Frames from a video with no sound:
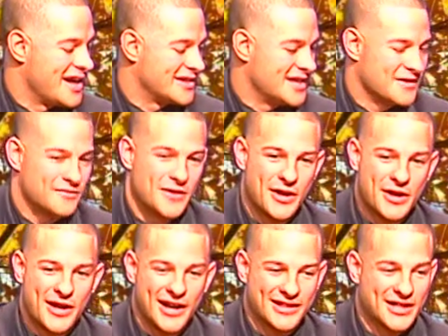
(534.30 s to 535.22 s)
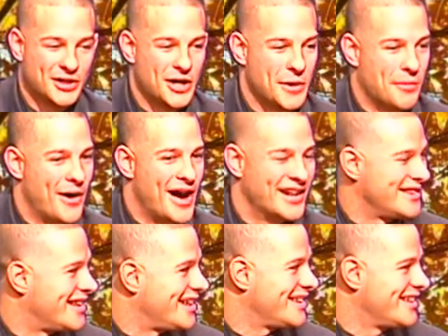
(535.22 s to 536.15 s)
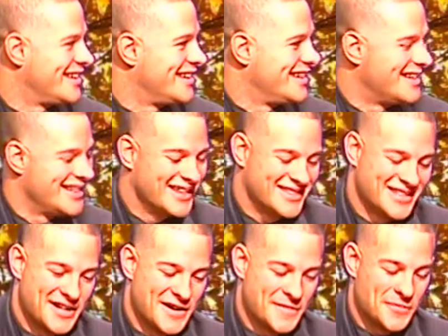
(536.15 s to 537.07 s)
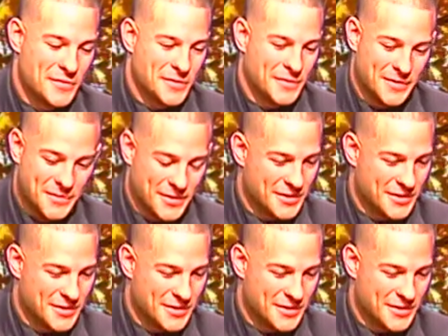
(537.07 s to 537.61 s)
take a lot of pride in that. Yep. It's one